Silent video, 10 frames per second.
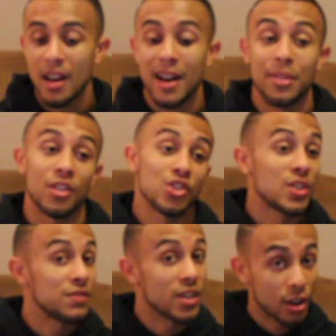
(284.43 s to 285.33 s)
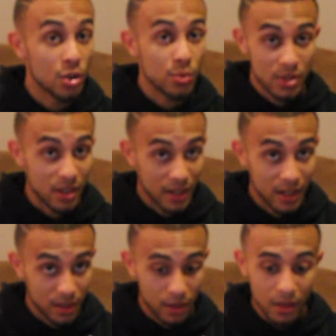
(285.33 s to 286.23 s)
I thought Shevchenko was going to get
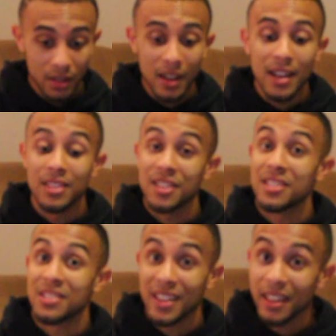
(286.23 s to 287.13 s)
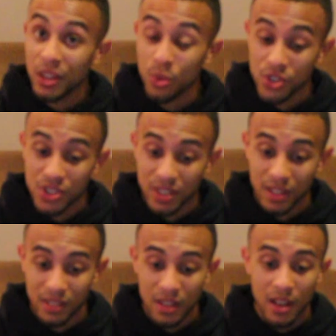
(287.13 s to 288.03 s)
it done, and that's exactly what she did,